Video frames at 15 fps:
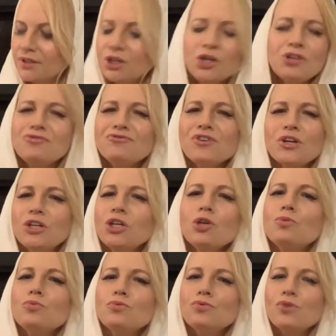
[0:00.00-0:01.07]
Good for
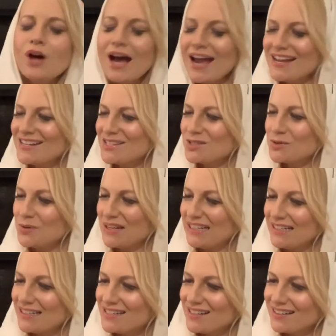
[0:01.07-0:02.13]
you, I
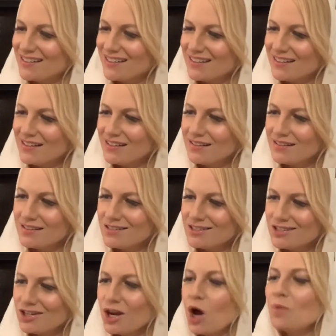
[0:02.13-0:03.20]
squeaked.
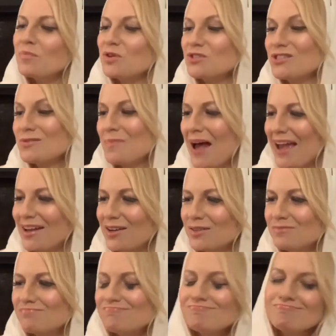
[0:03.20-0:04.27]
She almost smiled.
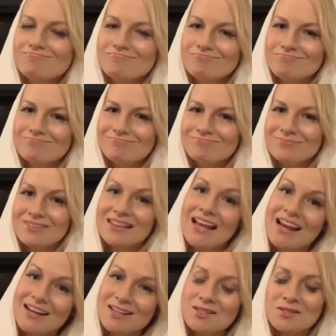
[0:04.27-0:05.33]

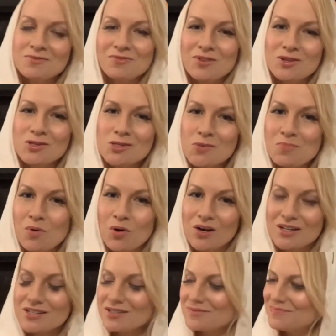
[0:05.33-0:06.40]
Thanks for the support.